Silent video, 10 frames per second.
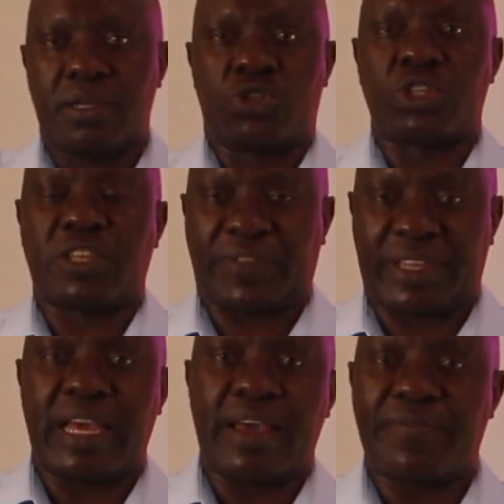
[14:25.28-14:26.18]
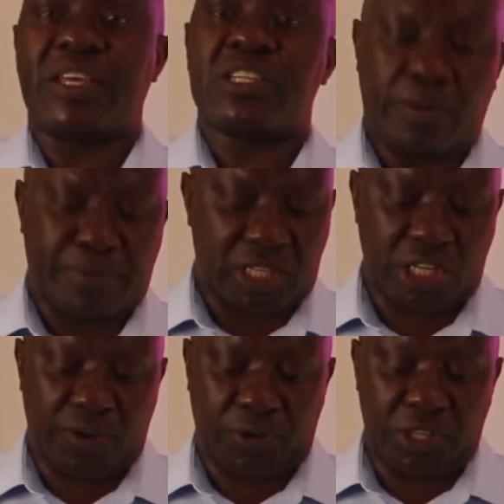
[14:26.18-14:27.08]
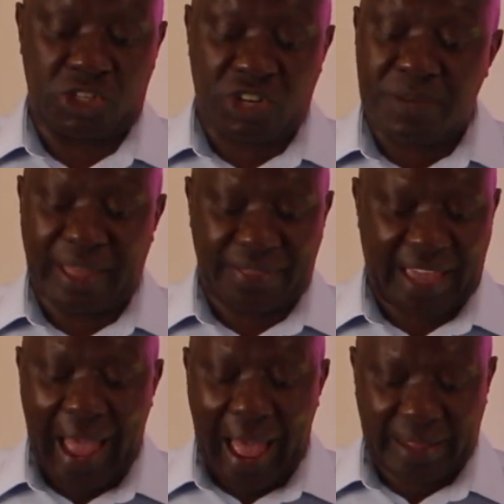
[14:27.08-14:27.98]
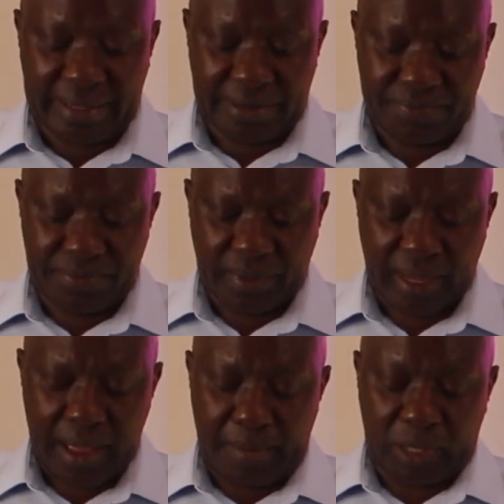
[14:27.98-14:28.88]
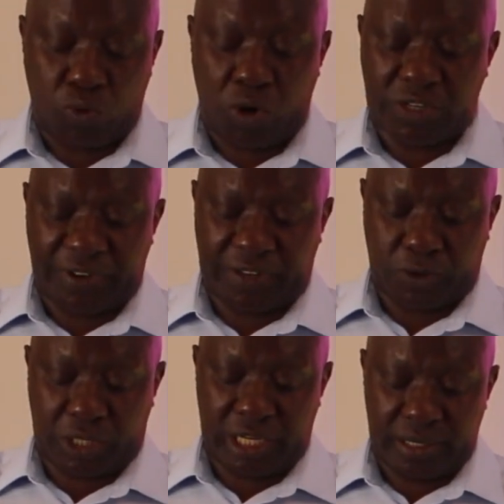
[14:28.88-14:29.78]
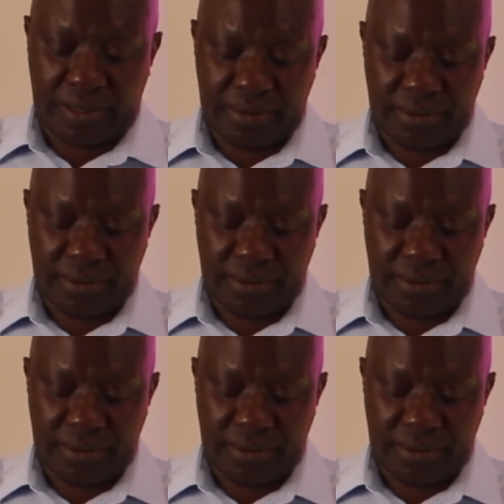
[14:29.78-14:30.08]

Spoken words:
Joseph gave the interpretation for the dream that they had. But watch verse 14.